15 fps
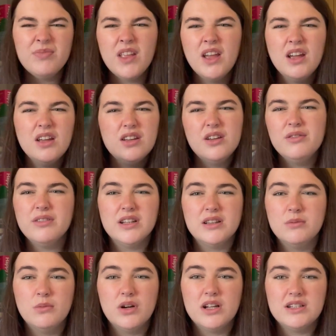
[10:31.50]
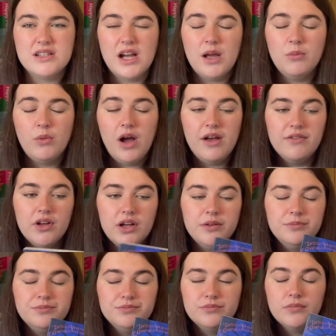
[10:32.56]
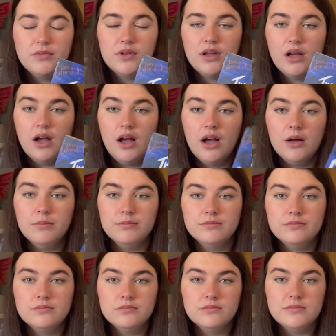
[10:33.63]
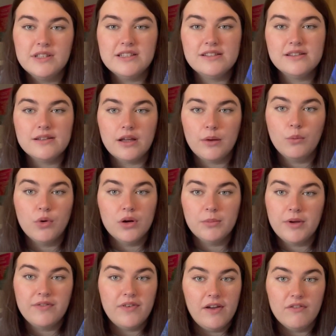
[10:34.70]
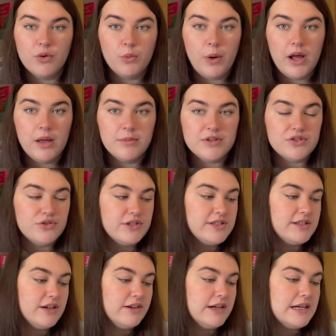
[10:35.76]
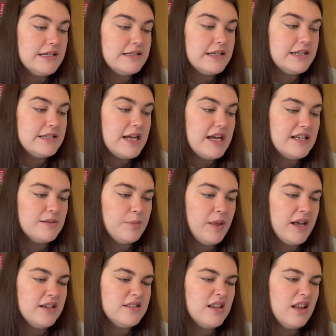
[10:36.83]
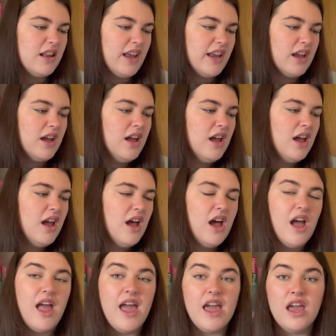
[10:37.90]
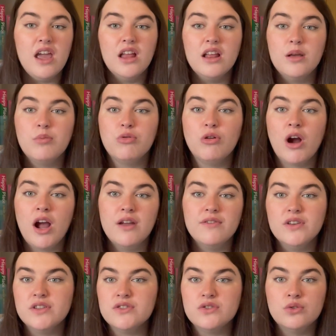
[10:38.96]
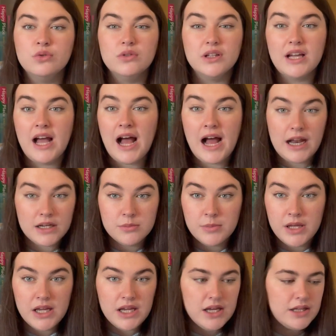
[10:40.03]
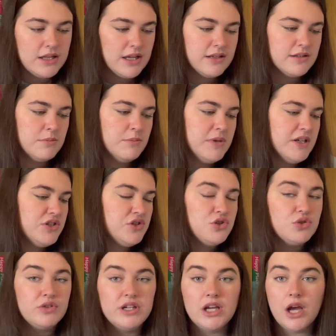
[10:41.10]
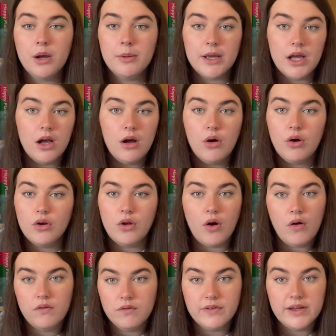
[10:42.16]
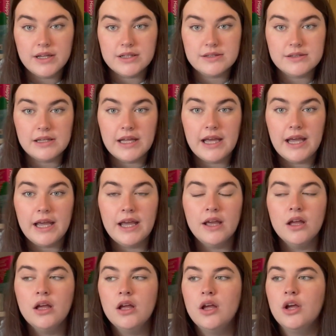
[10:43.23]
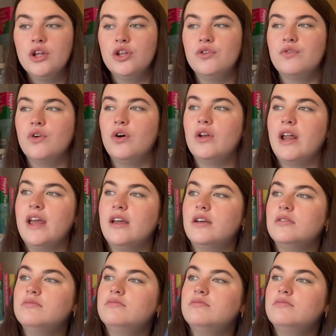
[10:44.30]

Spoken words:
you can read them one at a time, whatever. This is like one of my favourite YA mystery series. It takes place at like a private school academy. There's a mystery going on, obviously. You've got like